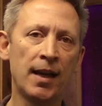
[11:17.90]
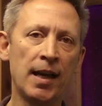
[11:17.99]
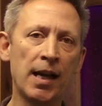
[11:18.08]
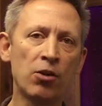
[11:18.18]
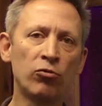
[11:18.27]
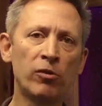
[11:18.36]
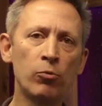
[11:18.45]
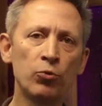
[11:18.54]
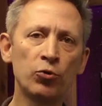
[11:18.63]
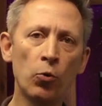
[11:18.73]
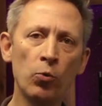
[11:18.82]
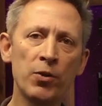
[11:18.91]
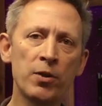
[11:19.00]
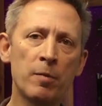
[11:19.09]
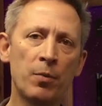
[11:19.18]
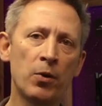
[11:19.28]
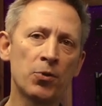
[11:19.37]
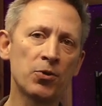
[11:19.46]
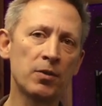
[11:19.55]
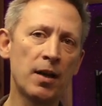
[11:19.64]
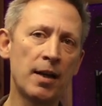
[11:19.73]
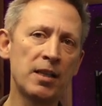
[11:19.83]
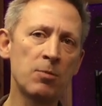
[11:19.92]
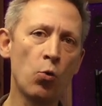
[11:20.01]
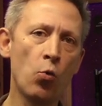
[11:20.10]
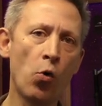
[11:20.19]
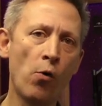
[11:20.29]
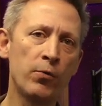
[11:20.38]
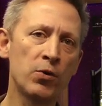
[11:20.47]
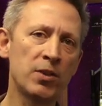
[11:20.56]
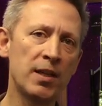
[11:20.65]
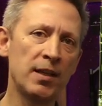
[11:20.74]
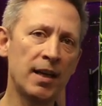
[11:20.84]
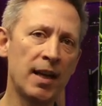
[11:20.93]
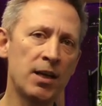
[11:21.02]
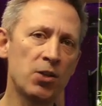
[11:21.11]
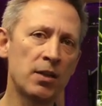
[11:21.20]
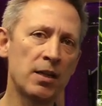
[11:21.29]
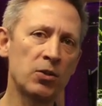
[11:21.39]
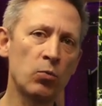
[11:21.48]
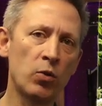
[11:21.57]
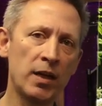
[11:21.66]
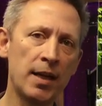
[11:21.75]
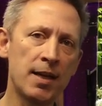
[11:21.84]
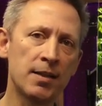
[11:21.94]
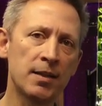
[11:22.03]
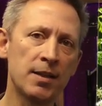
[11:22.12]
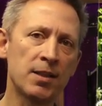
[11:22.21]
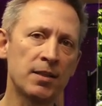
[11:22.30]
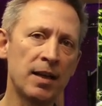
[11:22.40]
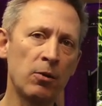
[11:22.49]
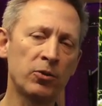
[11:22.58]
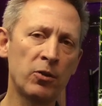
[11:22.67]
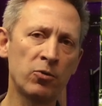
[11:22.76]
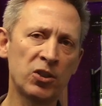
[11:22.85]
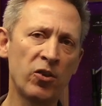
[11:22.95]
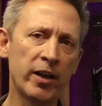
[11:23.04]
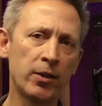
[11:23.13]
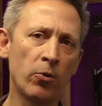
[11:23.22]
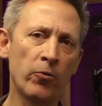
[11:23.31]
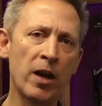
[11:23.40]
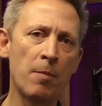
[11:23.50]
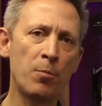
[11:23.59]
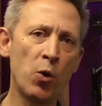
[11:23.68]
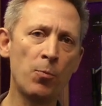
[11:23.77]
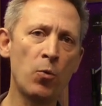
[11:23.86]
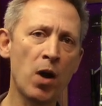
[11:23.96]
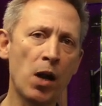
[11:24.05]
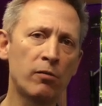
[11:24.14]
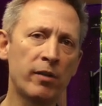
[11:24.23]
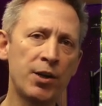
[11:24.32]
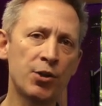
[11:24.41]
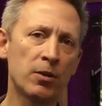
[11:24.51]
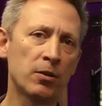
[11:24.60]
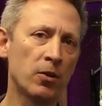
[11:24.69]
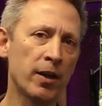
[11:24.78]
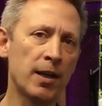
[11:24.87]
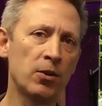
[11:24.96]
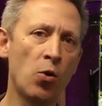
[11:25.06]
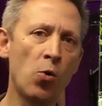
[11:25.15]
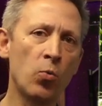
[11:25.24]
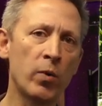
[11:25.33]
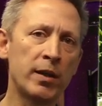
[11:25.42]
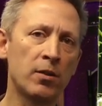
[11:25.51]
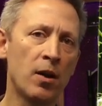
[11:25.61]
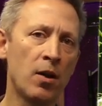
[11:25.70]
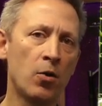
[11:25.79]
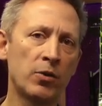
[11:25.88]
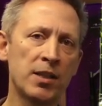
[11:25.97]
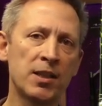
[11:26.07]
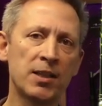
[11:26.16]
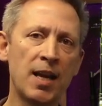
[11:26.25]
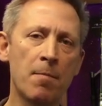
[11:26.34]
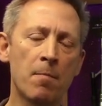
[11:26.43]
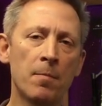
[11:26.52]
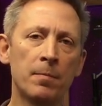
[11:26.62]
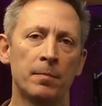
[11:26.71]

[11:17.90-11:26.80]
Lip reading: It can grow taller than a person, and its more obvious indication as to what it is the telltale sign of that purple coloration, like in the hogweed, on its stem.